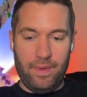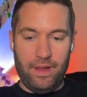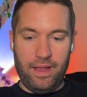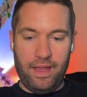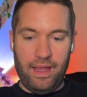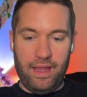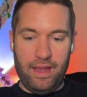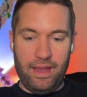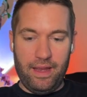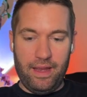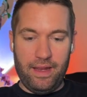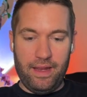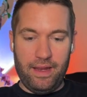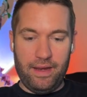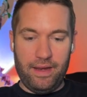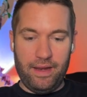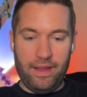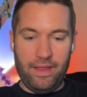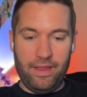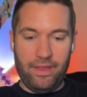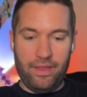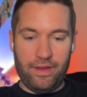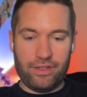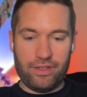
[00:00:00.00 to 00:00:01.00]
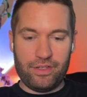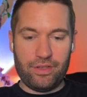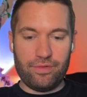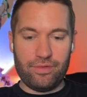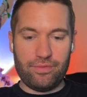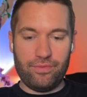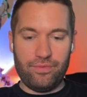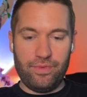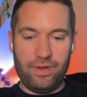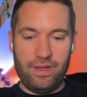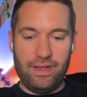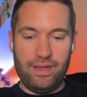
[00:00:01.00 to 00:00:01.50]
And there's
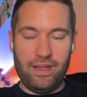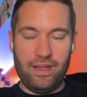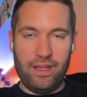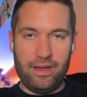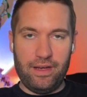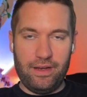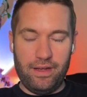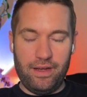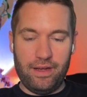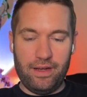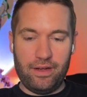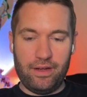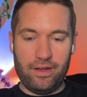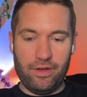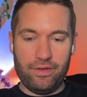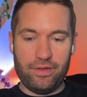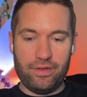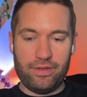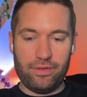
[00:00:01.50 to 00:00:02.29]
it goes